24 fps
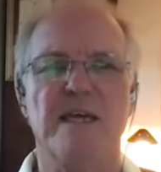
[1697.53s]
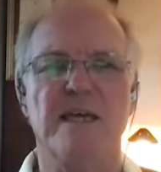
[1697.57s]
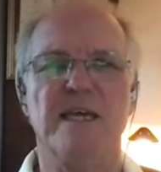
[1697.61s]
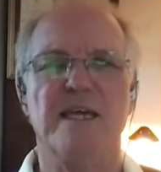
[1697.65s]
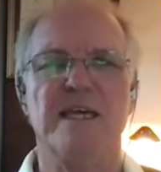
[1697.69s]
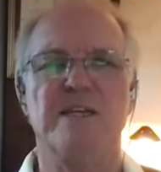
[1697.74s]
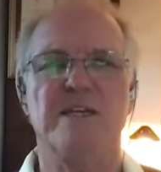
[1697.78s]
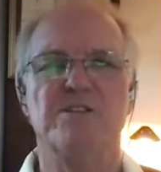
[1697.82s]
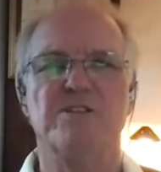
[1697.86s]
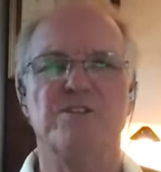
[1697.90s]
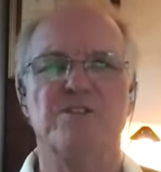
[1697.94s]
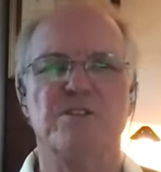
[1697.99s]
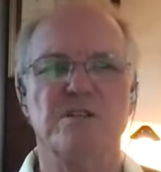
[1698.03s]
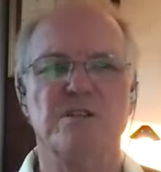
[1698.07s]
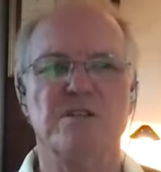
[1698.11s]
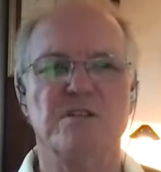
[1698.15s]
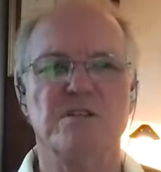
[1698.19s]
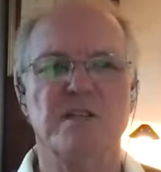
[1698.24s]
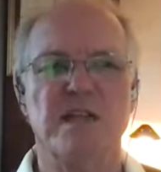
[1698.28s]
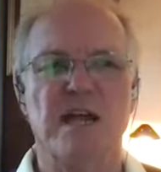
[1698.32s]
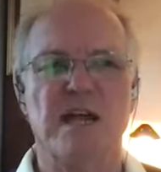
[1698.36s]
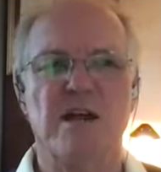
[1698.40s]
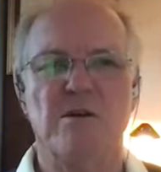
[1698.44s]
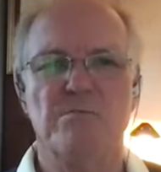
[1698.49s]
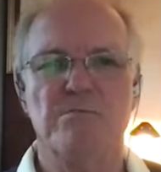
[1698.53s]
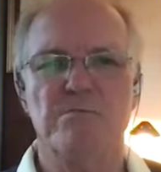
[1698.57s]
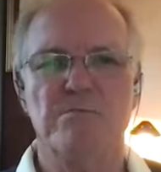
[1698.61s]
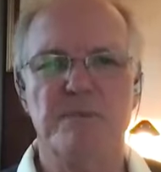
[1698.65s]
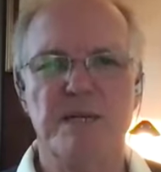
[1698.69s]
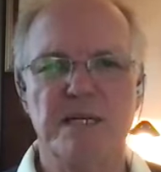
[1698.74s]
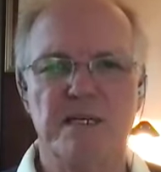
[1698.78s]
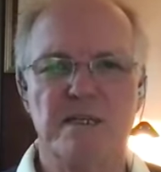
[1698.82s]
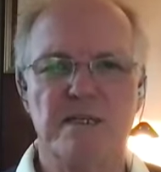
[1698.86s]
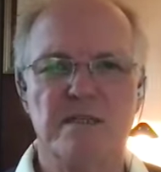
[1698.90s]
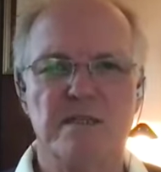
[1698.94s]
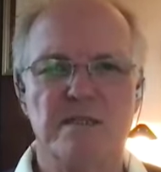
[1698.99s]
It's just our
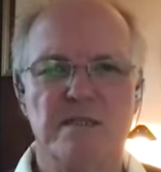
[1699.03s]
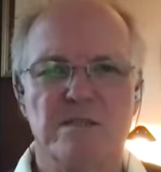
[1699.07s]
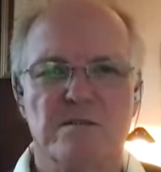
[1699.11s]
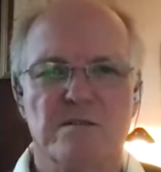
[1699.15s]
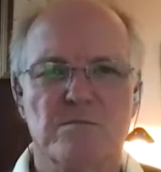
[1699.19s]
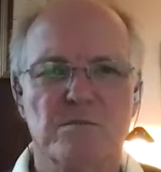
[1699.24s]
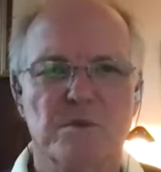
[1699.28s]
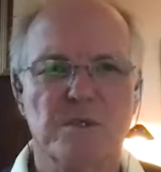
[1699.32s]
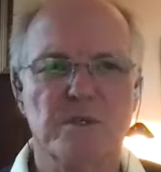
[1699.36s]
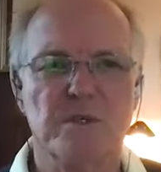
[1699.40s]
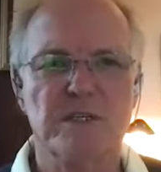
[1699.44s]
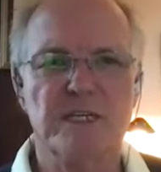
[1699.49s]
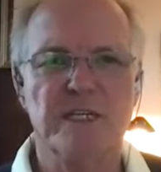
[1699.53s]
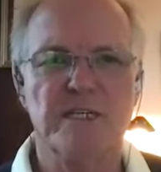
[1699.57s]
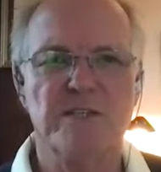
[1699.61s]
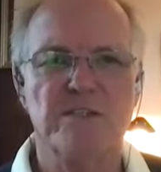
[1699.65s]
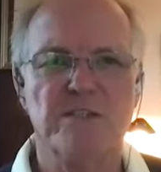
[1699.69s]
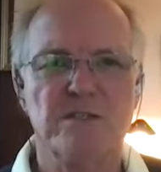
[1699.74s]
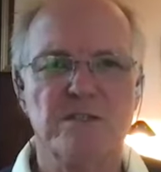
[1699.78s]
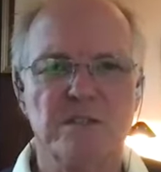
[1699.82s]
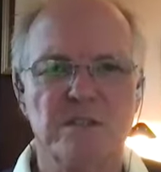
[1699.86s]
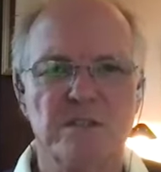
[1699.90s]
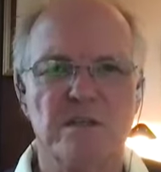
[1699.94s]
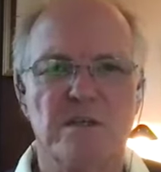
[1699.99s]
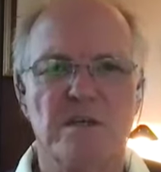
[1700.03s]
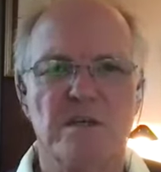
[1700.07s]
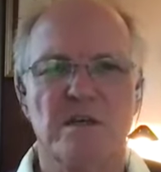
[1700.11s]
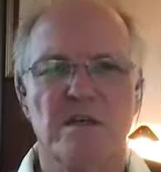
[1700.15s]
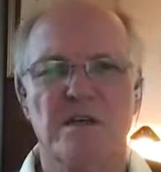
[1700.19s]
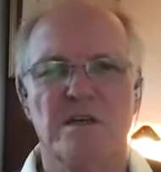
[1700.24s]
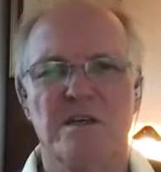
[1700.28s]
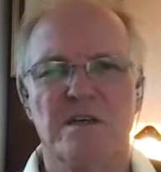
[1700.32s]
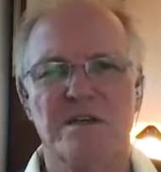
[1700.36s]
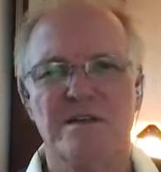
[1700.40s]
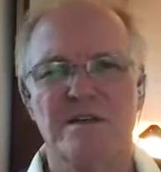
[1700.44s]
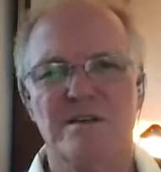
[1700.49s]
mechanism. We're each
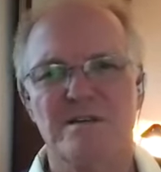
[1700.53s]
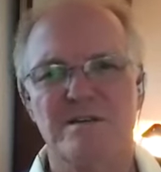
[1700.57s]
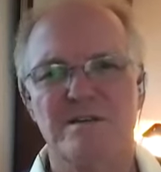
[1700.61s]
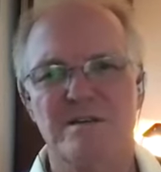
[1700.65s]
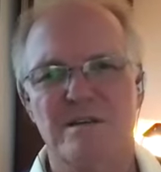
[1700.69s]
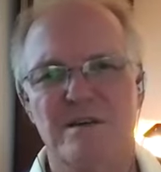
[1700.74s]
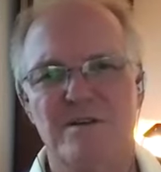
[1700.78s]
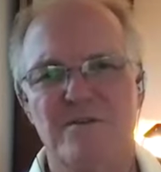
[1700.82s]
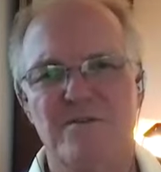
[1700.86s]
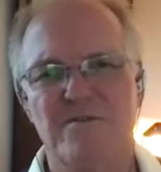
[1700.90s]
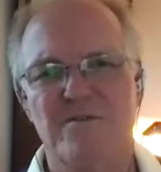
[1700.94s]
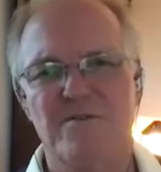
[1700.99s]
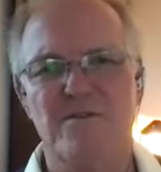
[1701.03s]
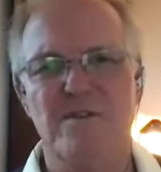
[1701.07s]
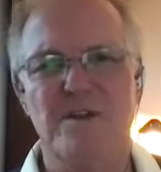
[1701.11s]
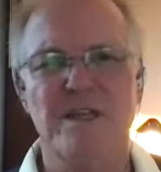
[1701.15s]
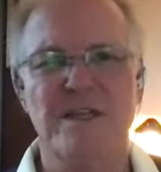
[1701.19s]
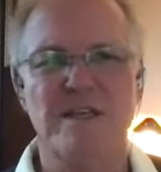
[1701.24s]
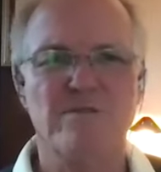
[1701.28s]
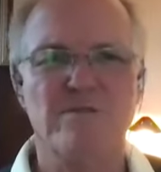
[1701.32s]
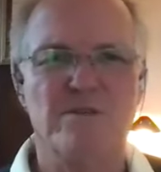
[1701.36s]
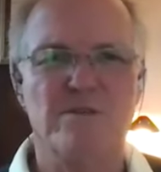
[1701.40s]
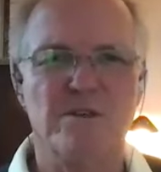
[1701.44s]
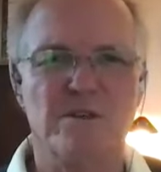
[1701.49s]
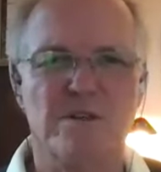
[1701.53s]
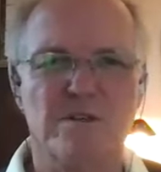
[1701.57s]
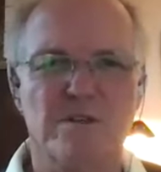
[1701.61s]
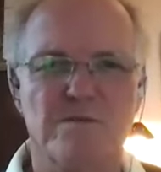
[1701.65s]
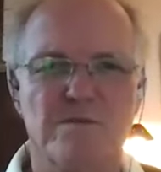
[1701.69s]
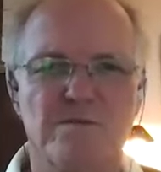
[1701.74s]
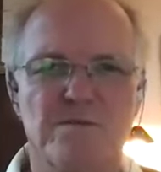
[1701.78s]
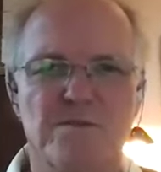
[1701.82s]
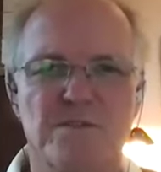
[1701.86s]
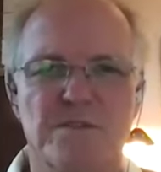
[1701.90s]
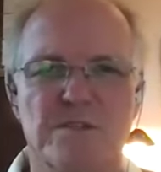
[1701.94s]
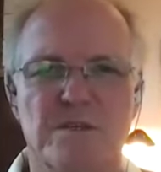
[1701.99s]
a flavor
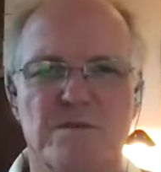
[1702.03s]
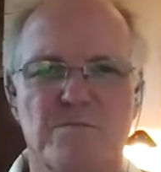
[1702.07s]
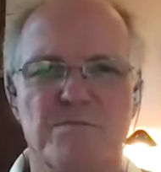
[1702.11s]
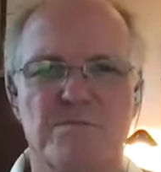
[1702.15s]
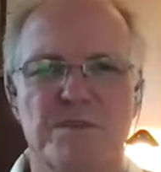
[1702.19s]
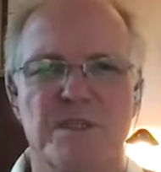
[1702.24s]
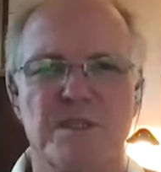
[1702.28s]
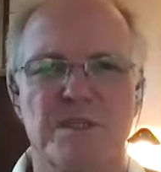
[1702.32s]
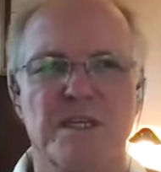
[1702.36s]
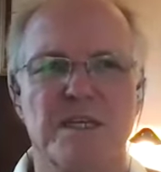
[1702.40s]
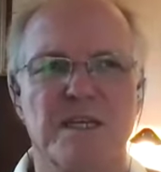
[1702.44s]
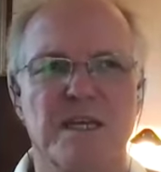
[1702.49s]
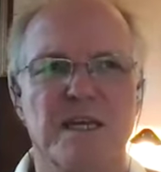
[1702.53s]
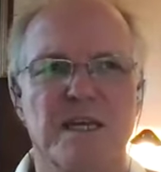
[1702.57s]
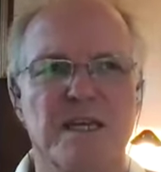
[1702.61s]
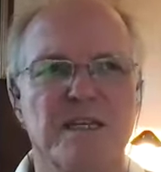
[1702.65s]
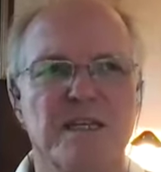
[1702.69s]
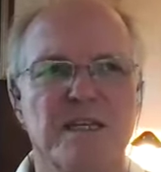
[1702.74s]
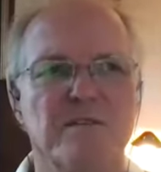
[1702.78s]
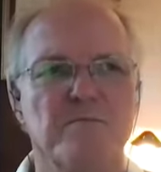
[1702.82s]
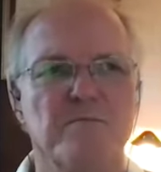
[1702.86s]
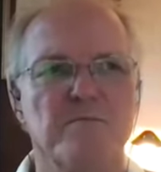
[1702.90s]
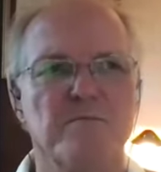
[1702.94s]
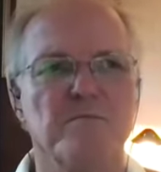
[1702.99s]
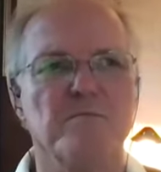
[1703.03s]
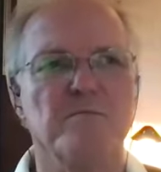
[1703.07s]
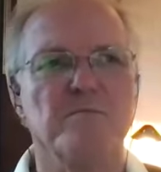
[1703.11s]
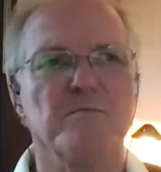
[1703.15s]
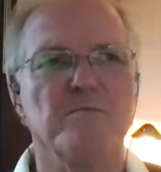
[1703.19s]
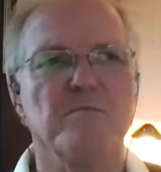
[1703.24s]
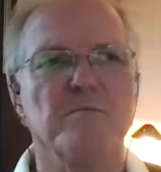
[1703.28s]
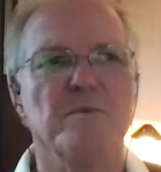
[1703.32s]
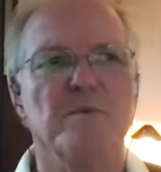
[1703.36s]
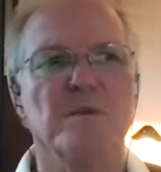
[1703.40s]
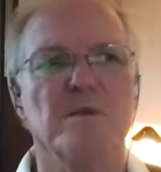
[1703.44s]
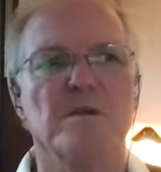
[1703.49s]
of something, and
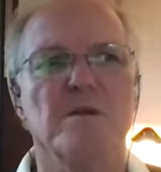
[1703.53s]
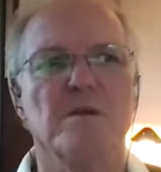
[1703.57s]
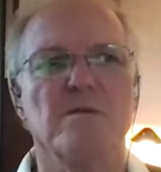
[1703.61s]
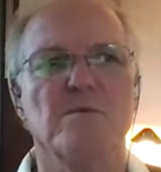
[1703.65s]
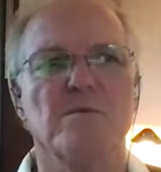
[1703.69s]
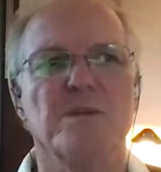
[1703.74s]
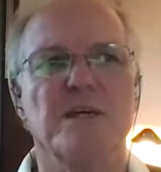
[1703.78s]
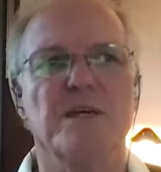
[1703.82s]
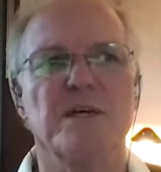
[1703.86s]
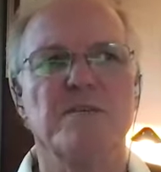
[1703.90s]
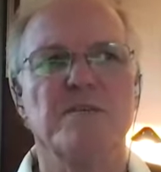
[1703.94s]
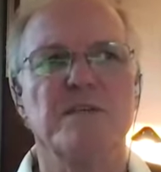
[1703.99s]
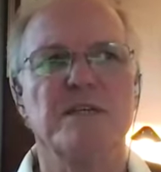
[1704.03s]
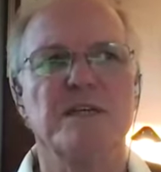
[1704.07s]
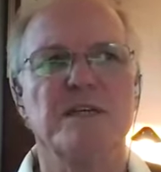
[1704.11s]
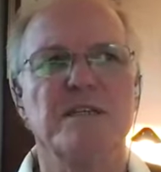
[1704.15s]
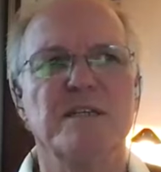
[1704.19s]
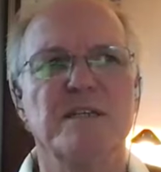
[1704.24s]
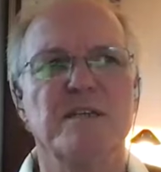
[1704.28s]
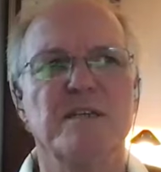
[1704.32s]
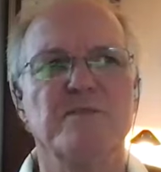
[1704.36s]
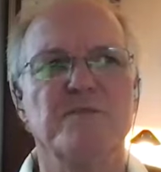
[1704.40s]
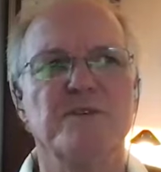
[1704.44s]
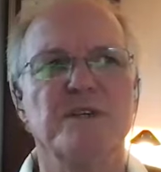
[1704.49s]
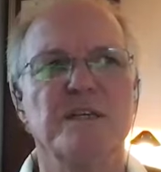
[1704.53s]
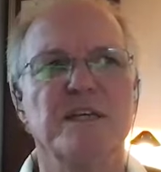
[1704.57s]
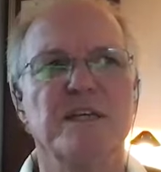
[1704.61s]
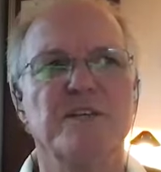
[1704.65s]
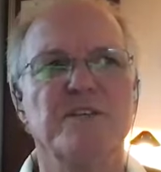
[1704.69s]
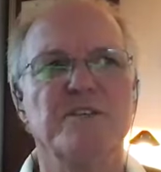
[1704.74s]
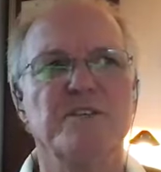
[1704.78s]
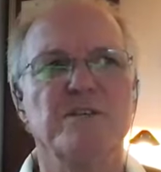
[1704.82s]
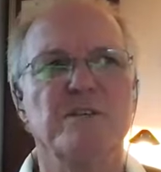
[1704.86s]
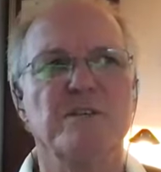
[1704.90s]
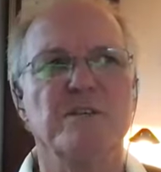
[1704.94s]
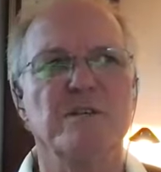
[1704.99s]
without the
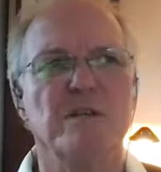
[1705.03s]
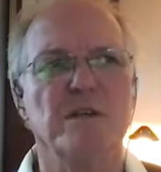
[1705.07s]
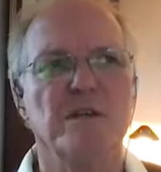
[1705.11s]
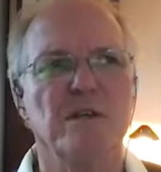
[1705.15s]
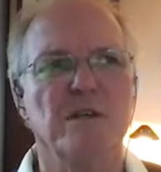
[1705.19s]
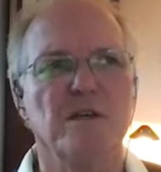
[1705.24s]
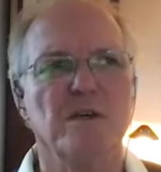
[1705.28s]
identification,